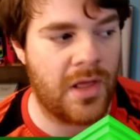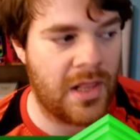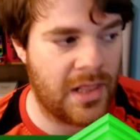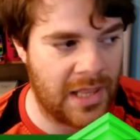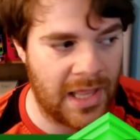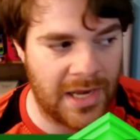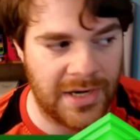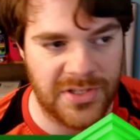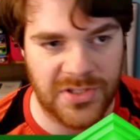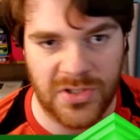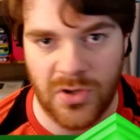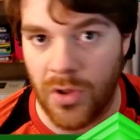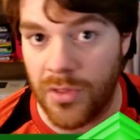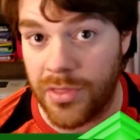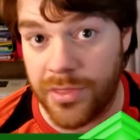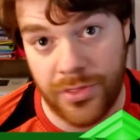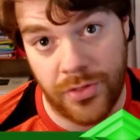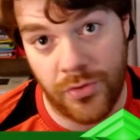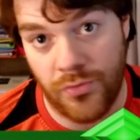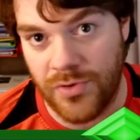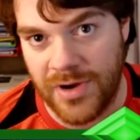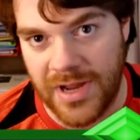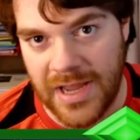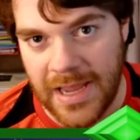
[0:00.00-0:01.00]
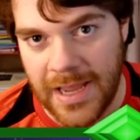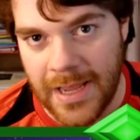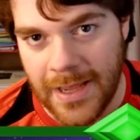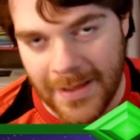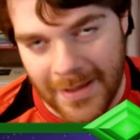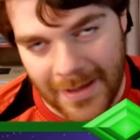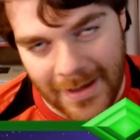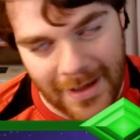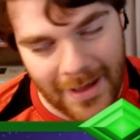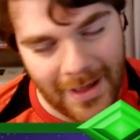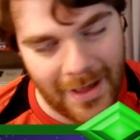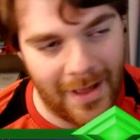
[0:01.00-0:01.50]
Lenna's got 3
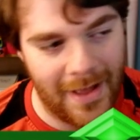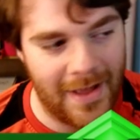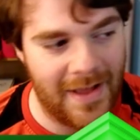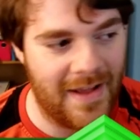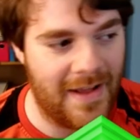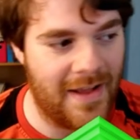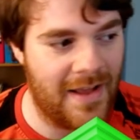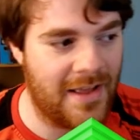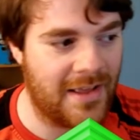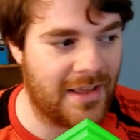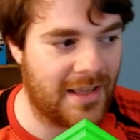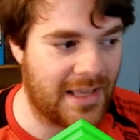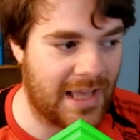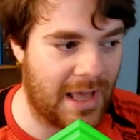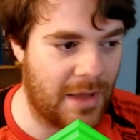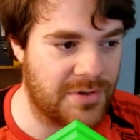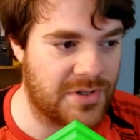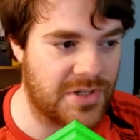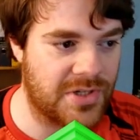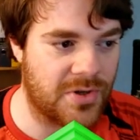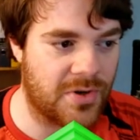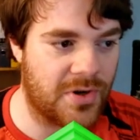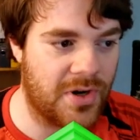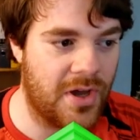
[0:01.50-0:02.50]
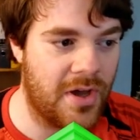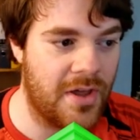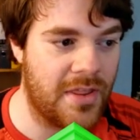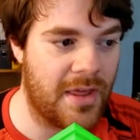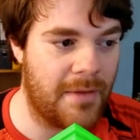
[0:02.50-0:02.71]
counters on her.